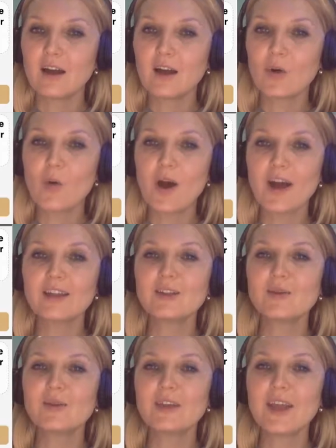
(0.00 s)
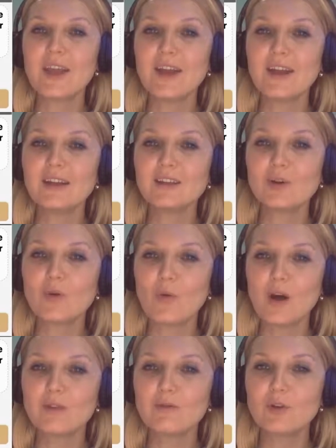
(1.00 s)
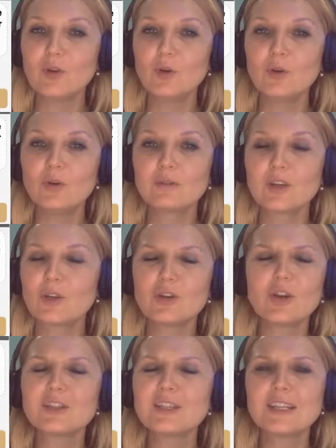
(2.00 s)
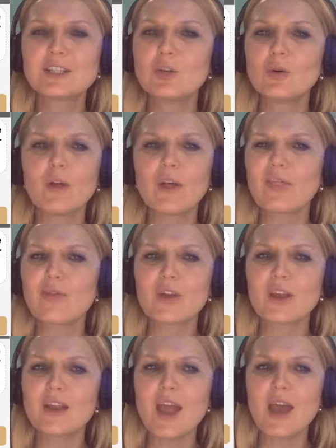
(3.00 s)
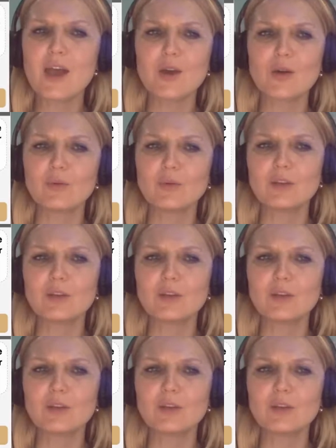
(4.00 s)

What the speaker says: Huan Nguyen, Huan Vu. You don't need 2 and 3, no.